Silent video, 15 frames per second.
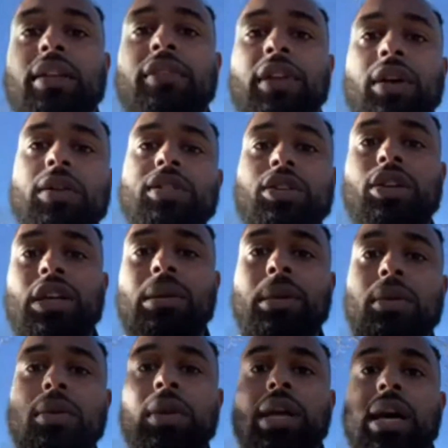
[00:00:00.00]
if you don't scream, you
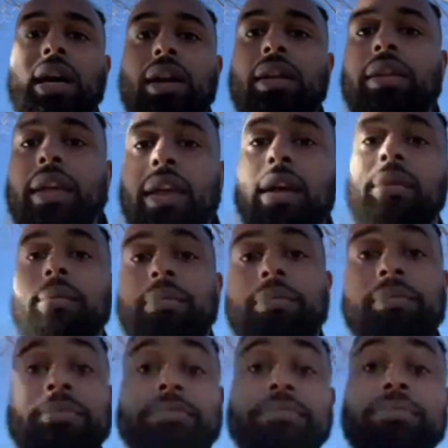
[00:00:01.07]
will die. Damn.
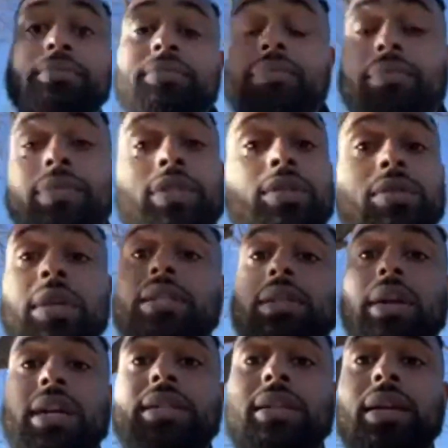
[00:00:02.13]
Shoot, that's
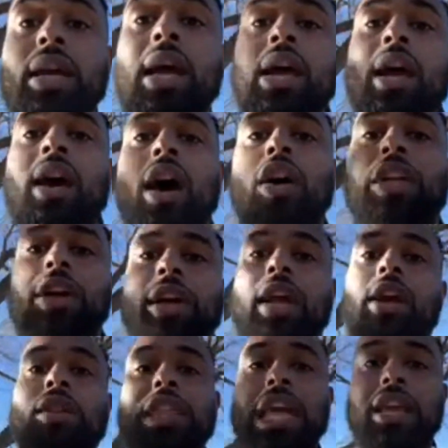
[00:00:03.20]
crazy. Oh, there you
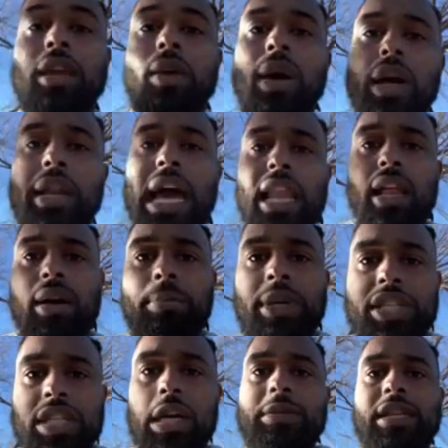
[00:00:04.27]
go. Thank you. Uh, Nala
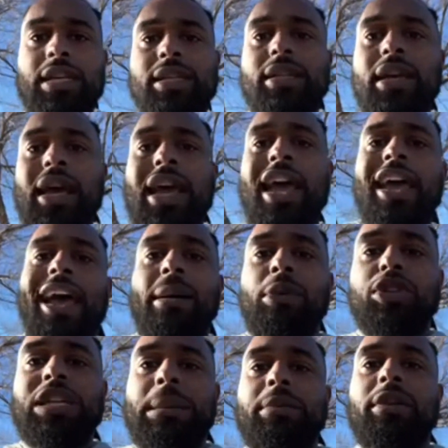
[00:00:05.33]
Bishop says,
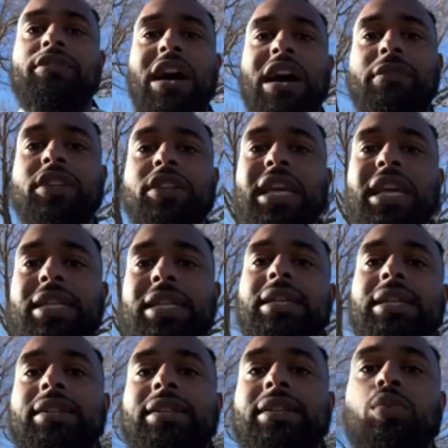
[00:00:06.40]
Amos chapter 5, verse 18
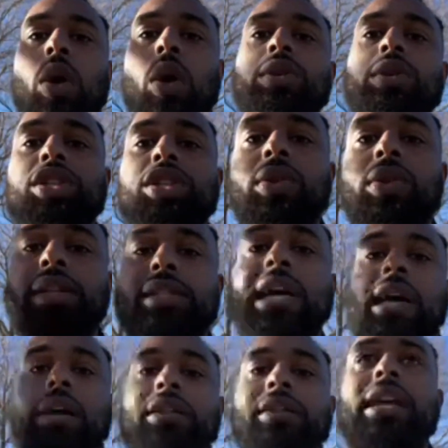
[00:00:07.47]
says, Woe unto you that
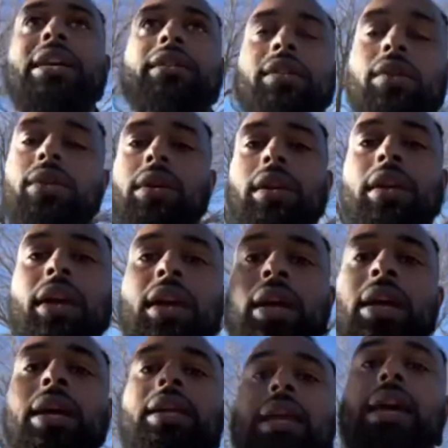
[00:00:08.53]
desire the day of the Lord.
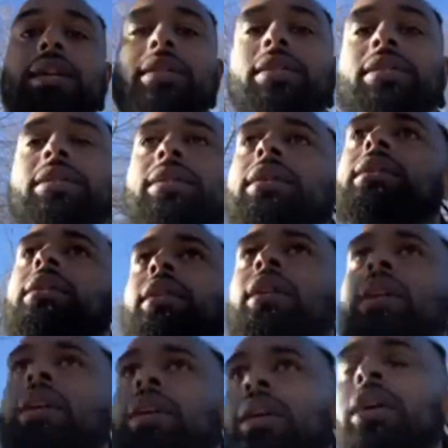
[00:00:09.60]
Yes.
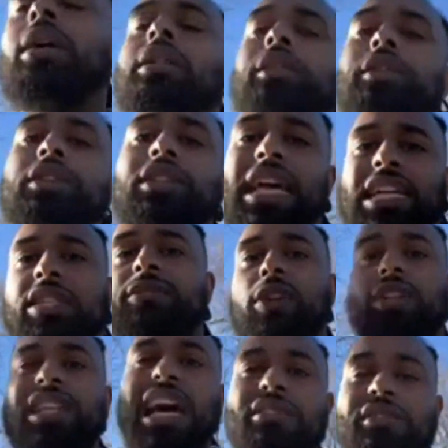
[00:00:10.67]
There's next
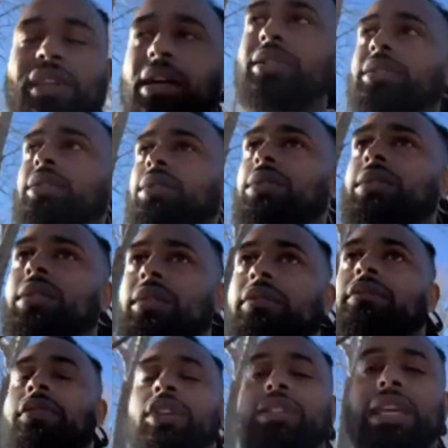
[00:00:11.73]
verse after that too, verse